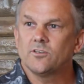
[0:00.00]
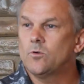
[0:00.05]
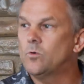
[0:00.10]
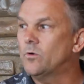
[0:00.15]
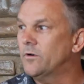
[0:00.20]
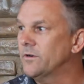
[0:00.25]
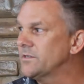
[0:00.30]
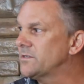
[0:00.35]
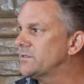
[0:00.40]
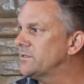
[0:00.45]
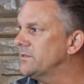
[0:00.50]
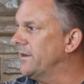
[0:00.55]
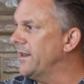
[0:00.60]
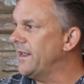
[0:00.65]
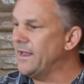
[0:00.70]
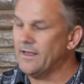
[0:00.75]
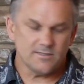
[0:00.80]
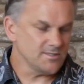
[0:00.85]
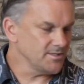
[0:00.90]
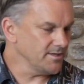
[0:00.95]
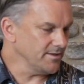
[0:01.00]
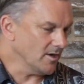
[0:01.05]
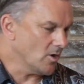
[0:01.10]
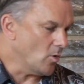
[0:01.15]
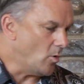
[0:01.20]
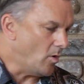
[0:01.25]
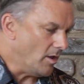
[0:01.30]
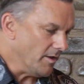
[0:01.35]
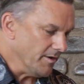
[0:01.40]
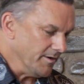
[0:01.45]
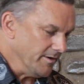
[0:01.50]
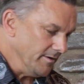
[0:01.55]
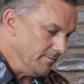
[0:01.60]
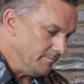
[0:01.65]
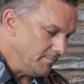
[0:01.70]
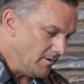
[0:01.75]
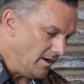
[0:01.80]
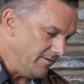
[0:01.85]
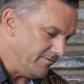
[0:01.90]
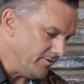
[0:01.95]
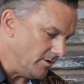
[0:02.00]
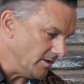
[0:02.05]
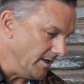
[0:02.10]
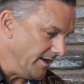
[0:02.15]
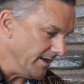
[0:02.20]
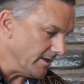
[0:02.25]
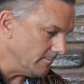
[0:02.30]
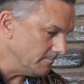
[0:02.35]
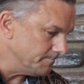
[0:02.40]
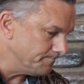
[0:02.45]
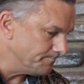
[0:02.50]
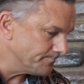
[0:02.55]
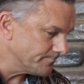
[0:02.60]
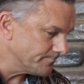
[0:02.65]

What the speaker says: towards enhancing the quality of the lake.